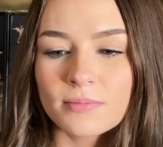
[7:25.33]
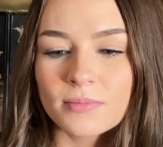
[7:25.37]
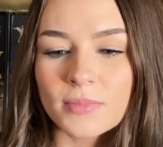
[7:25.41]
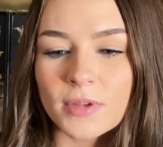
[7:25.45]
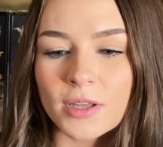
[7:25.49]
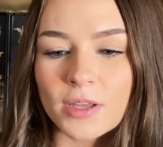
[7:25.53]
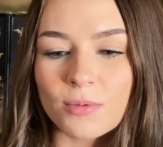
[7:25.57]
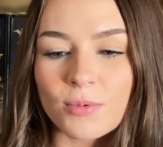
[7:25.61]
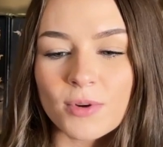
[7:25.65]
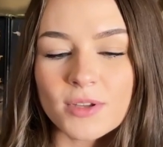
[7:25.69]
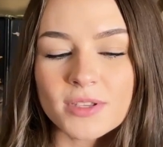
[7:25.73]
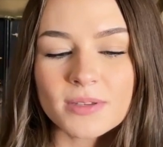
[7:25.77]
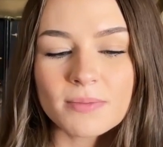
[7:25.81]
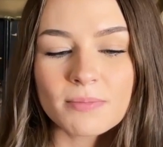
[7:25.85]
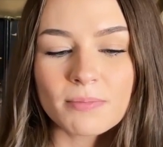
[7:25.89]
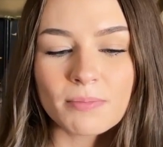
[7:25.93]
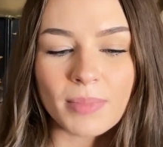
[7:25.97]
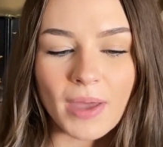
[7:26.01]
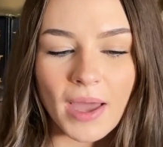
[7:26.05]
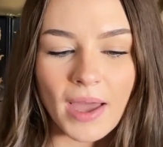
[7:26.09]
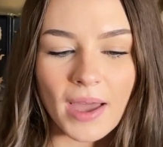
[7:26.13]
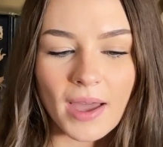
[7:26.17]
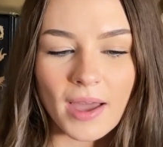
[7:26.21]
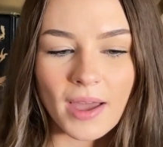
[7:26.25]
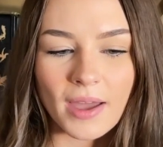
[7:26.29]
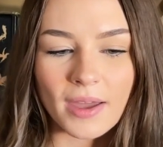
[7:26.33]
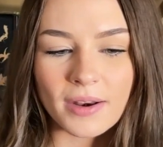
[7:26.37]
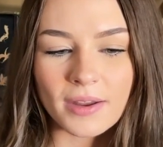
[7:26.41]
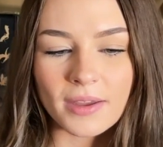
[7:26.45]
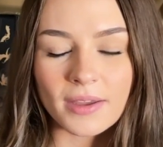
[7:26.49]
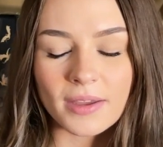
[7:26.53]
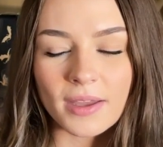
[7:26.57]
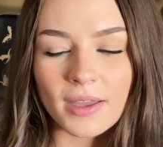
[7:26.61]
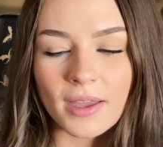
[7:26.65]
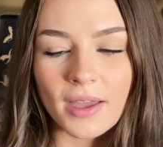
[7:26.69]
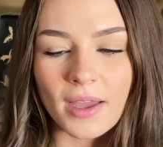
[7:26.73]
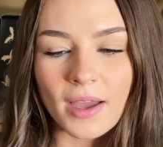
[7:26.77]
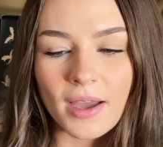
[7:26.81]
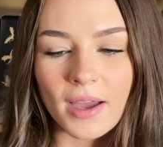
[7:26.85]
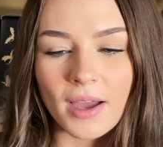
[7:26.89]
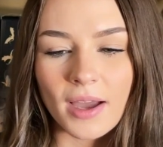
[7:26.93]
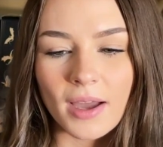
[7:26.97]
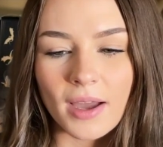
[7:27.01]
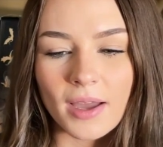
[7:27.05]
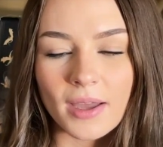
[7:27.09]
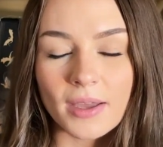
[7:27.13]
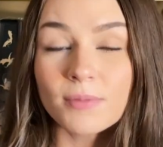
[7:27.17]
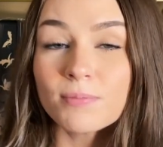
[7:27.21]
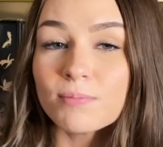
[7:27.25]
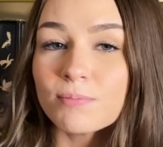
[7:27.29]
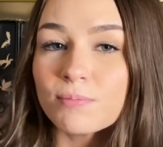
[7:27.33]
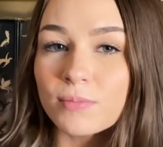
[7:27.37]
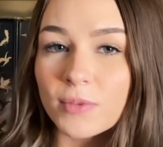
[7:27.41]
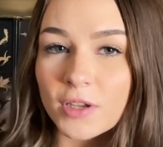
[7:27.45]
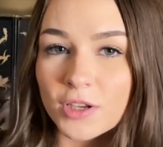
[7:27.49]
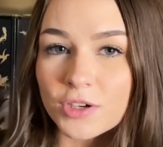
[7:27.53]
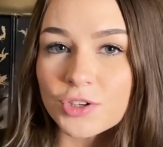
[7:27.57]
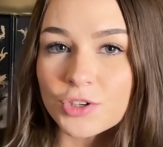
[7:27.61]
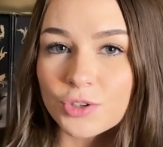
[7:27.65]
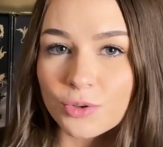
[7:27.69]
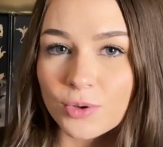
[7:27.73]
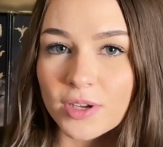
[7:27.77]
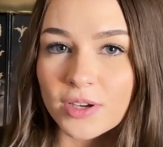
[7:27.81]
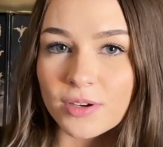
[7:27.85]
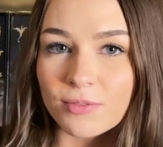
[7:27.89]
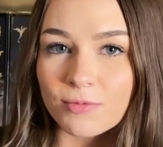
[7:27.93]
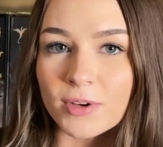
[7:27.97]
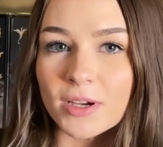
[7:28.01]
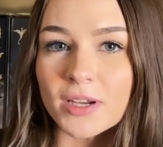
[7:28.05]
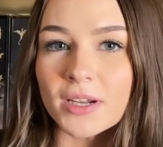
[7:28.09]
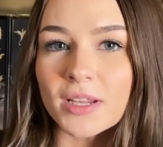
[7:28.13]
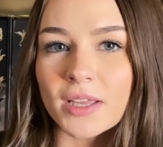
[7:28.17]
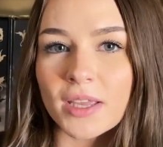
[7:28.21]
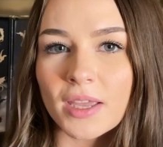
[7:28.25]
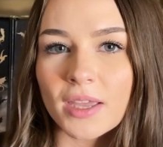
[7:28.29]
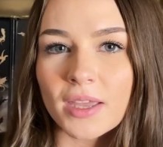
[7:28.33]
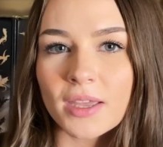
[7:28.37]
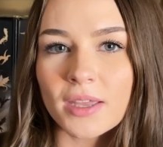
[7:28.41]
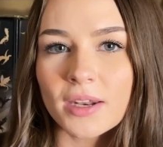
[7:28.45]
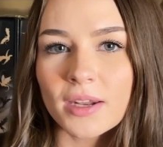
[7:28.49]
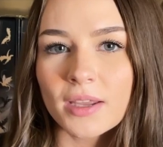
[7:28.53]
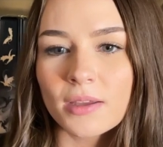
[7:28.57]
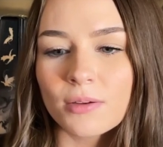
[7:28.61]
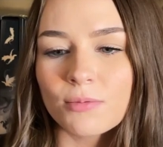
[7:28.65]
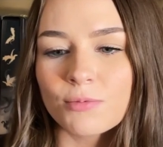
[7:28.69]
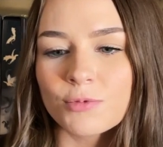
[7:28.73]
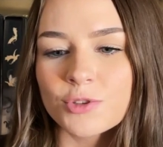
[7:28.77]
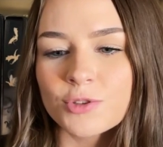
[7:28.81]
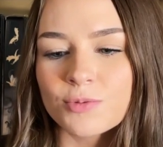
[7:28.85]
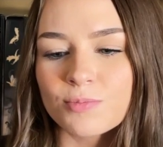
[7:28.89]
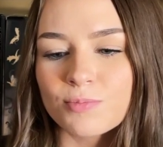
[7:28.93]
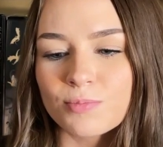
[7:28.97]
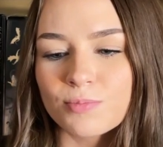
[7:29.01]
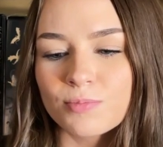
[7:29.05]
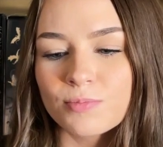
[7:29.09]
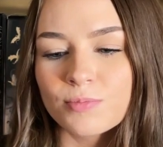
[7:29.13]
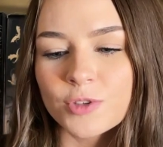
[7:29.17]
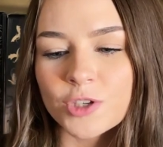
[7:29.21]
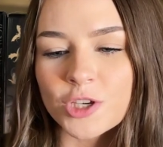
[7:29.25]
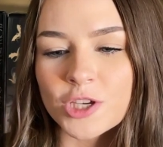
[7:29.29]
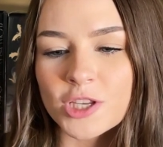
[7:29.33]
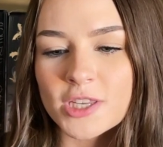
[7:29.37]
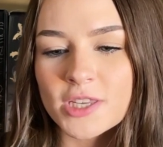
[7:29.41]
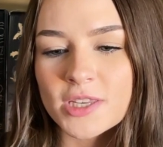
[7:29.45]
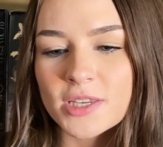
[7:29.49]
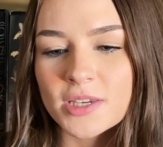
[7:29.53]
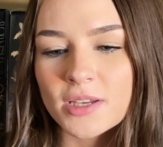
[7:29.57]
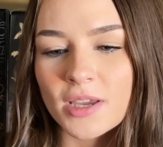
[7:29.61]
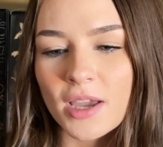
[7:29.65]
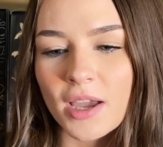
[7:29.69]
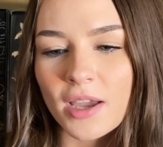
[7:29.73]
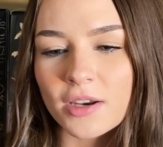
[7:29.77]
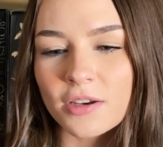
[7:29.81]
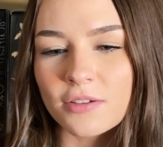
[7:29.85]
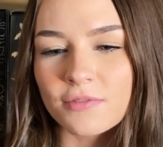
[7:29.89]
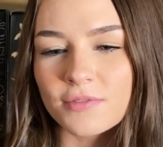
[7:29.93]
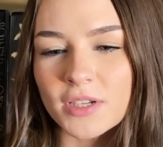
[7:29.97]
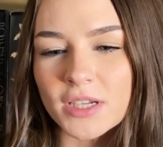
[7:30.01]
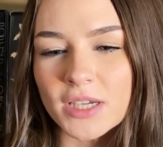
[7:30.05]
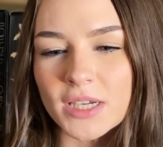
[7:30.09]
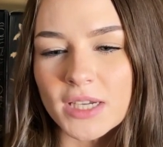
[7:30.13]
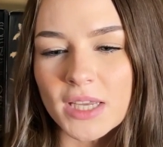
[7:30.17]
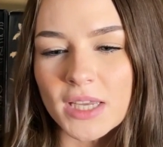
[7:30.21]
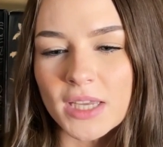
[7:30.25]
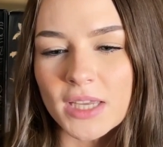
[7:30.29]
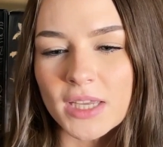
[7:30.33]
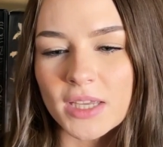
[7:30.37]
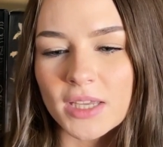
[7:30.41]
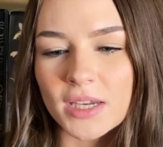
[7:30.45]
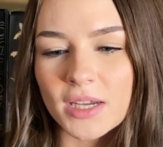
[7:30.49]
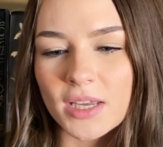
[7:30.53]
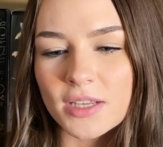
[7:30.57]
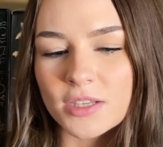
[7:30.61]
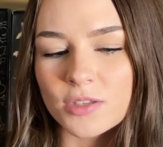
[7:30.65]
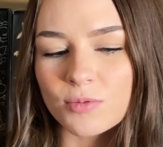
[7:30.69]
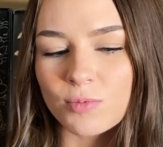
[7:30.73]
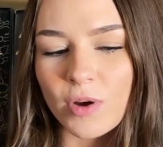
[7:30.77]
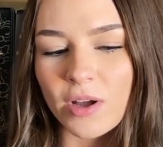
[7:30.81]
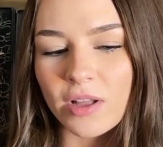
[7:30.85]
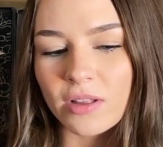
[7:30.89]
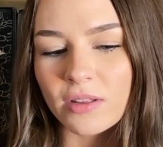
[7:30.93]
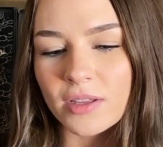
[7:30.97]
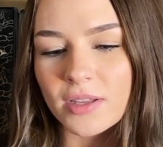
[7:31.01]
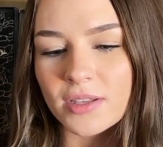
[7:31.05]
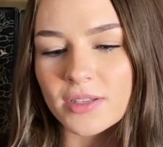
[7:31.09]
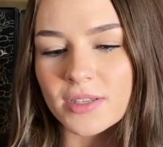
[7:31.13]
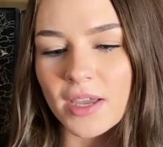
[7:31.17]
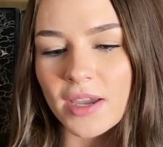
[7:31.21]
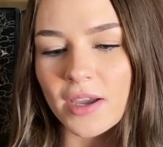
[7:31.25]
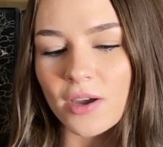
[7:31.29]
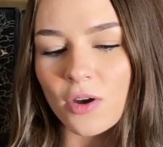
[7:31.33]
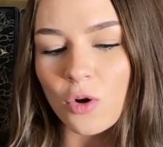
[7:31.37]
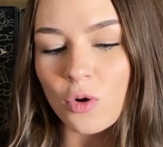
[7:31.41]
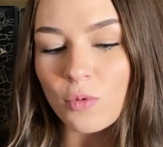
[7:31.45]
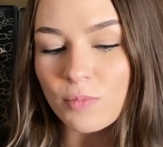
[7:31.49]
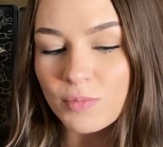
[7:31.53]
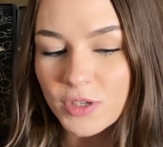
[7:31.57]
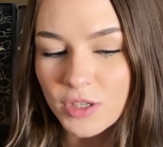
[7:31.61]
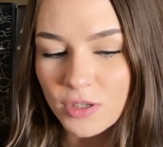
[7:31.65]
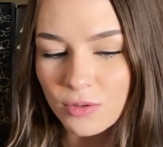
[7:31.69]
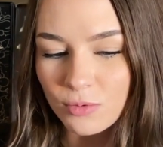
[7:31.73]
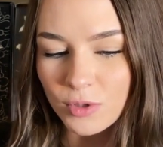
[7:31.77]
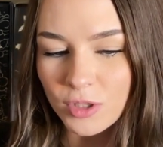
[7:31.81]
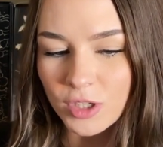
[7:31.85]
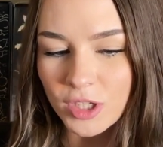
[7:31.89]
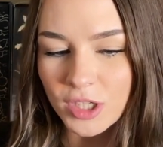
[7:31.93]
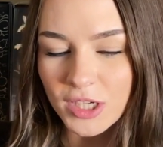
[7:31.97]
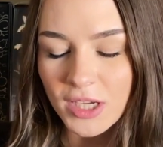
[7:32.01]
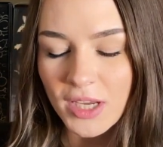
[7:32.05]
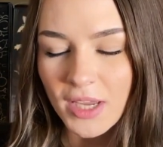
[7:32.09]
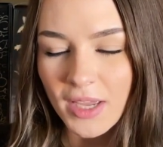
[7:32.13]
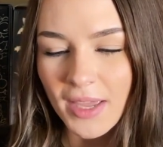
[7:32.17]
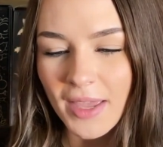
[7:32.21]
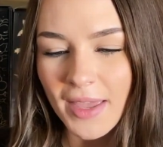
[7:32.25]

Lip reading: It wasn't bad. I enjoyed reading it. It was just kind of didn't hit as well as I hoped it would.